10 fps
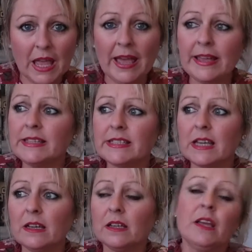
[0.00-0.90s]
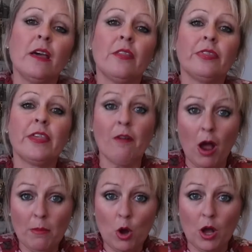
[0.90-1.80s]
And there
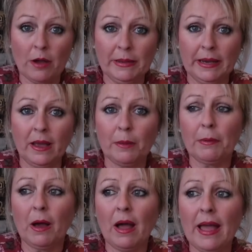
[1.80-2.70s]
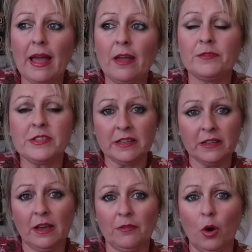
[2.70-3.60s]
are more coming up. I have done
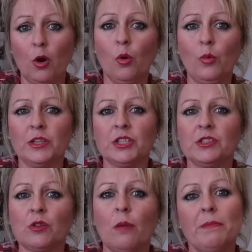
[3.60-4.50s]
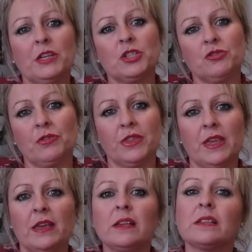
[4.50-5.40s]
another haul which has got a mixture of
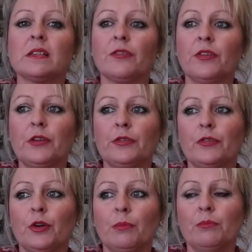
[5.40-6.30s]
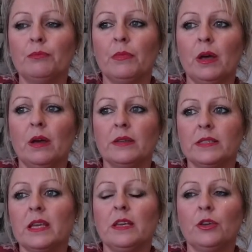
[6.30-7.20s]
things, I think, from
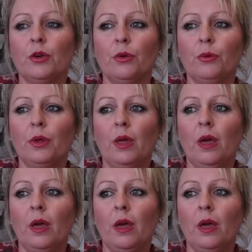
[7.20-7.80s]
TU.